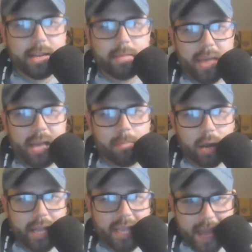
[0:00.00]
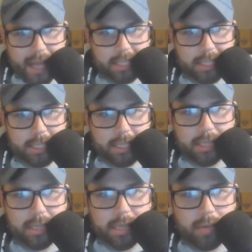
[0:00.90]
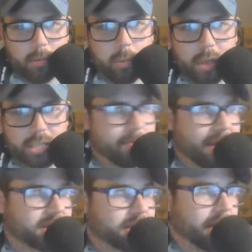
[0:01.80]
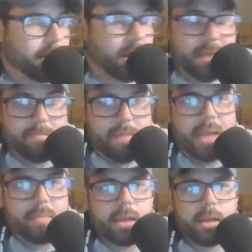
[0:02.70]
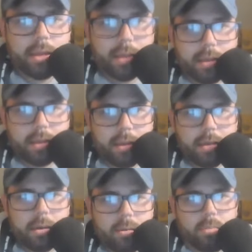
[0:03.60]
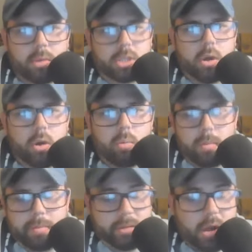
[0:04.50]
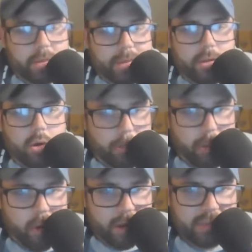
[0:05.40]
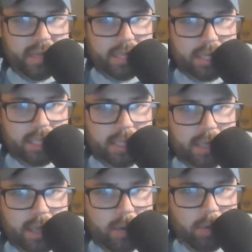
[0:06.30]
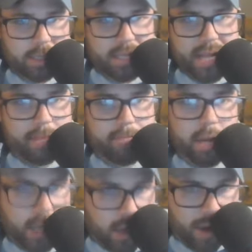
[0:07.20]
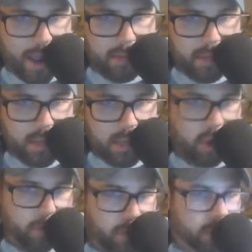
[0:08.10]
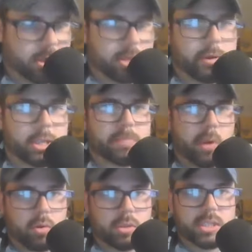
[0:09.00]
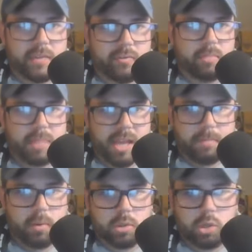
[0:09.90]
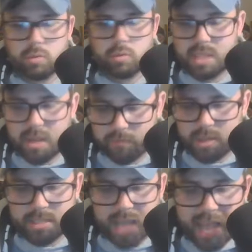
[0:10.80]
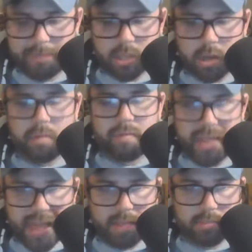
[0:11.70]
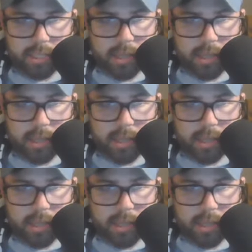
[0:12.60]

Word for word: Did it make money? Yes. Was it meant to make money? Maybe. Was what we talked about. The whole point of this was not a money grab. The whole point was to expose different people to different types of games.